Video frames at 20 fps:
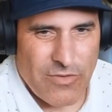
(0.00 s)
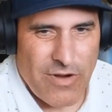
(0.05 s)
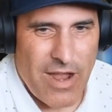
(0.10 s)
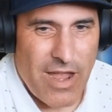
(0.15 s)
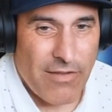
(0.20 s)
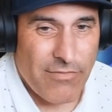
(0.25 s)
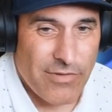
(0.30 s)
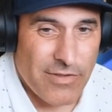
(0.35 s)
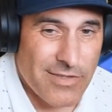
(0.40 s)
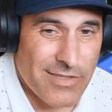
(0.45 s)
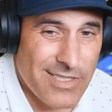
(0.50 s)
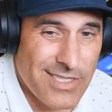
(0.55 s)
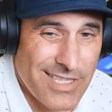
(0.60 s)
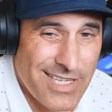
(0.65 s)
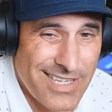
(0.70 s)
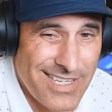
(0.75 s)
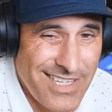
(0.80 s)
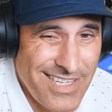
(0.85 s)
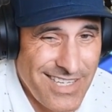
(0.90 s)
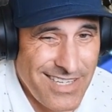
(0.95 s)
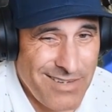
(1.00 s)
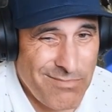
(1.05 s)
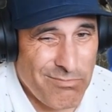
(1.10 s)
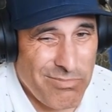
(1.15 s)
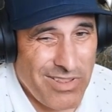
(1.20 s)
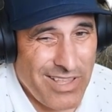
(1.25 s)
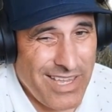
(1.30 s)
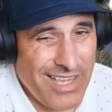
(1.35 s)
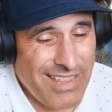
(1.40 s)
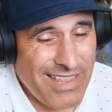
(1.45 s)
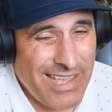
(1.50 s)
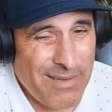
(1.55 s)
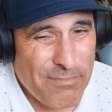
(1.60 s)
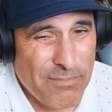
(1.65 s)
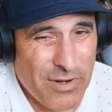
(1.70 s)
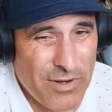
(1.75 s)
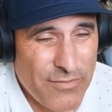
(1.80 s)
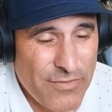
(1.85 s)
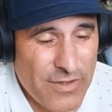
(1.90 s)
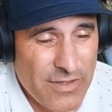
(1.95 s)
Rivals said he didn't play that
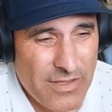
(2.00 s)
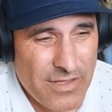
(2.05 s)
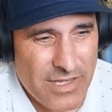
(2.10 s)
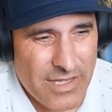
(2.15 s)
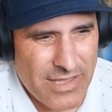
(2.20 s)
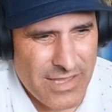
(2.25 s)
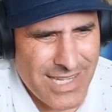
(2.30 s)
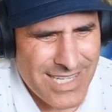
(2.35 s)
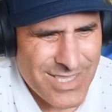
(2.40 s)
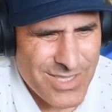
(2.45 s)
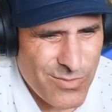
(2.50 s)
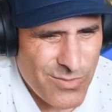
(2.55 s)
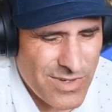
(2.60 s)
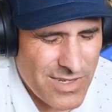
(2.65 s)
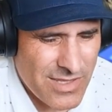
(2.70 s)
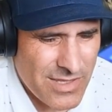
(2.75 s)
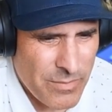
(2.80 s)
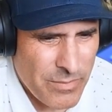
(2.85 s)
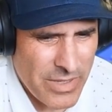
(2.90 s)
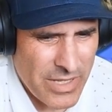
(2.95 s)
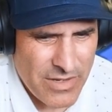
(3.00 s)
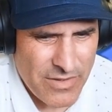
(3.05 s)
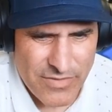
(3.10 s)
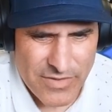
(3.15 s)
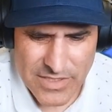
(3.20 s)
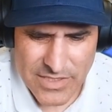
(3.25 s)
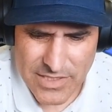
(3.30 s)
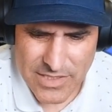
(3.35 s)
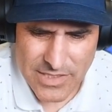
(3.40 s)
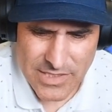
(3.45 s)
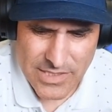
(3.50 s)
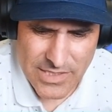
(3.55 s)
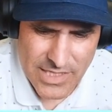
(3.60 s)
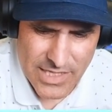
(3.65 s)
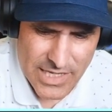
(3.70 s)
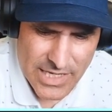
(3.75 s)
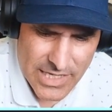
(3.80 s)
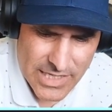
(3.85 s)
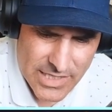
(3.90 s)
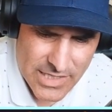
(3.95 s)
perfectly, and that's one of the benefits of this
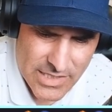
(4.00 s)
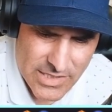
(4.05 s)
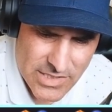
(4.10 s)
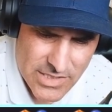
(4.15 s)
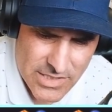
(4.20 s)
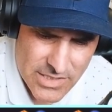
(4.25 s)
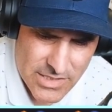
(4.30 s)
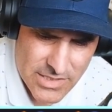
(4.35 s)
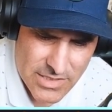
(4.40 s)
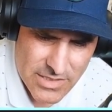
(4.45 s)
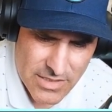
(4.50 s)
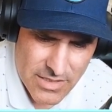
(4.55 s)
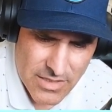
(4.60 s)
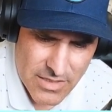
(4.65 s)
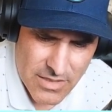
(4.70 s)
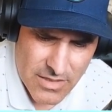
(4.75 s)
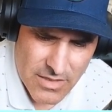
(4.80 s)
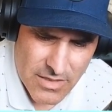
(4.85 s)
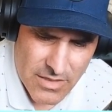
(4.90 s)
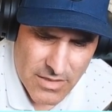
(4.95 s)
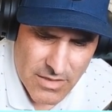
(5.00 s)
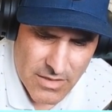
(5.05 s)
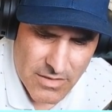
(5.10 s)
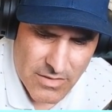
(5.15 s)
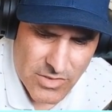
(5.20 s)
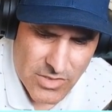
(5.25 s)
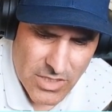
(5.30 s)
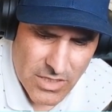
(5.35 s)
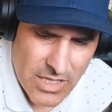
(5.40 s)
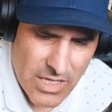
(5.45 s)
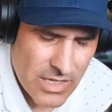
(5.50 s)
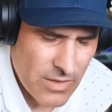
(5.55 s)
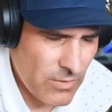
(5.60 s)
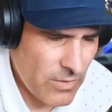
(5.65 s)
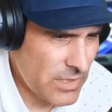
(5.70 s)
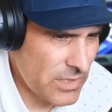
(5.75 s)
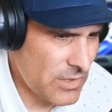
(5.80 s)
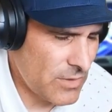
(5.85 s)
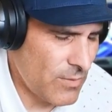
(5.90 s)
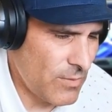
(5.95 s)
deck. There's a lot of
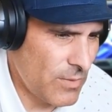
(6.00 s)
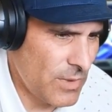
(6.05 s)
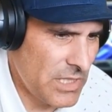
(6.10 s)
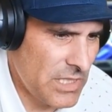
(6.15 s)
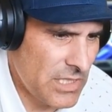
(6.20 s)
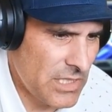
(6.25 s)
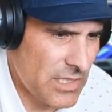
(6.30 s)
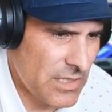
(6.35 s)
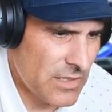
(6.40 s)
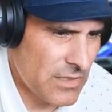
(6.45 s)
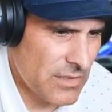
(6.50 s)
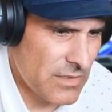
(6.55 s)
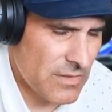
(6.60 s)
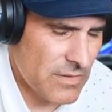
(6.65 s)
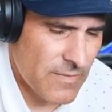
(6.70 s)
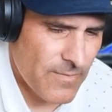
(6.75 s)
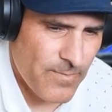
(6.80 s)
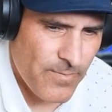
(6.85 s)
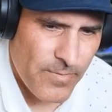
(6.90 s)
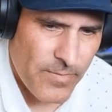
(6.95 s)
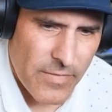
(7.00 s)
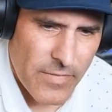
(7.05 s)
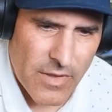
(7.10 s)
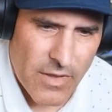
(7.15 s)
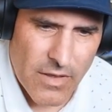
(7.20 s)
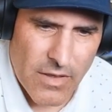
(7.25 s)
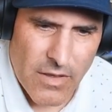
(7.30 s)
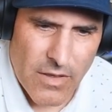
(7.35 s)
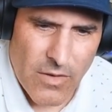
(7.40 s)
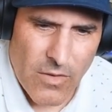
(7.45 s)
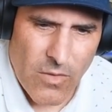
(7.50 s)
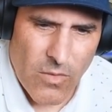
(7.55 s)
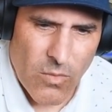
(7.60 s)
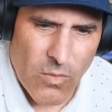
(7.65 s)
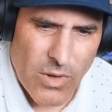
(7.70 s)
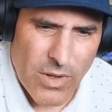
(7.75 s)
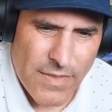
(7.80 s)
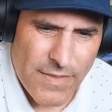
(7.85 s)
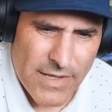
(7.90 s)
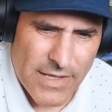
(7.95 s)
ways to win.
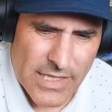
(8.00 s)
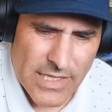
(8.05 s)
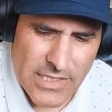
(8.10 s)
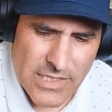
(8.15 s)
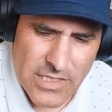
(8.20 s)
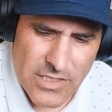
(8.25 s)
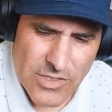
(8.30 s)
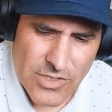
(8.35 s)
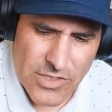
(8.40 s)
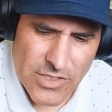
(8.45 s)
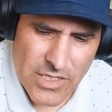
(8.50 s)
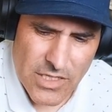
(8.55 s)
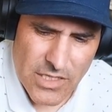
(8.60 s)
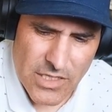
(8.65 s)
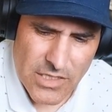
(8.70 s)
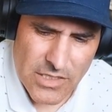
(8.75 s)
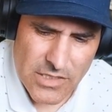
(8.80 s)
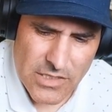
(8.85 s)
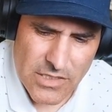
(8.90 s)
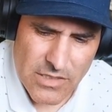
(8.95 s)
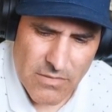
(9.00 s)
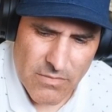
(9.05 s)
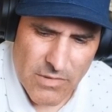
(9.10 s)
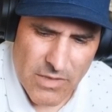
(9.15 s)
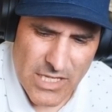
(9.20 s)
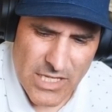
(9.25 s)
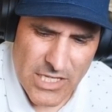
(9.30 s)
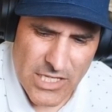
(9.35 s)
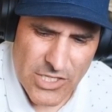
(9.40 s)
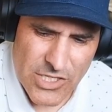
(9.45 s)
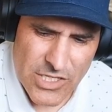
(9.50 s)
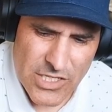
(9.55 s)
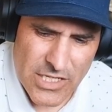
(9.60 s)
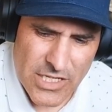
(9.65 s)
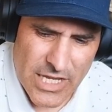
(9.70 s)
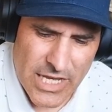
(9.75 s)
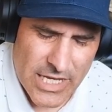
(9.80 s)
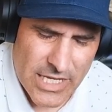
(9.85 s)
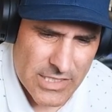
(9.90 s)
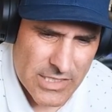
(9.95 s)
One thing that's interesting is Legion
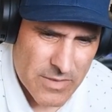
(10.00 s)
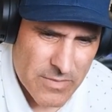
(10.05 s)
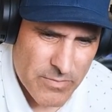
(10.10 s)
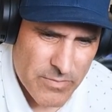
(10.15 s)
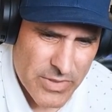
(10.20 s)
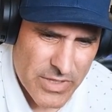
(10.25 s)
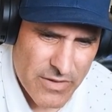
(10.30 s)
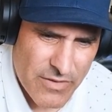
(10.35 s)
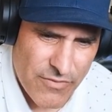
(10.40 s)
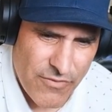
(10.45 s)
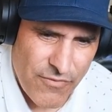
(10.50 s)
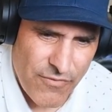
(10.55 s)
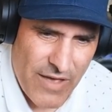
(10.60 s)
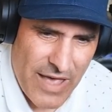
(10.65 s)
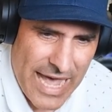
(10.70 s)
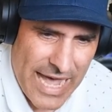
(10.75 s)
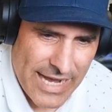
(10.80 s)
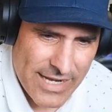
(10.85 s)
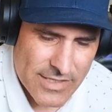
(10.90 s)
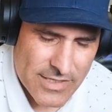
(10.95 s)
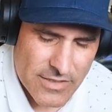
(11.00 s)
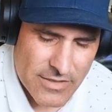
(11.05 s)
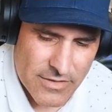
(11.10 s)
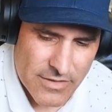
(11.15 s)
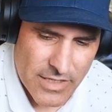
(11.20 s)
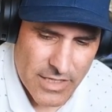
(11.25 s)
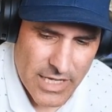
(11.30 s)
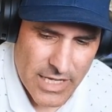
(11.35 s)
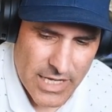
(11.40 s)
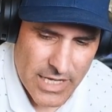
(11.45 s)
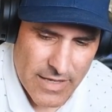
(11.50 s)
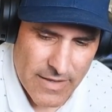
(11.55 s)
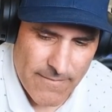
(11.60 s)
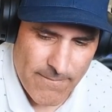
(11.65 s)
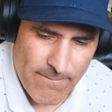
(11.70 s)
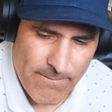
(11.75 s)
hasn't been a factor yet.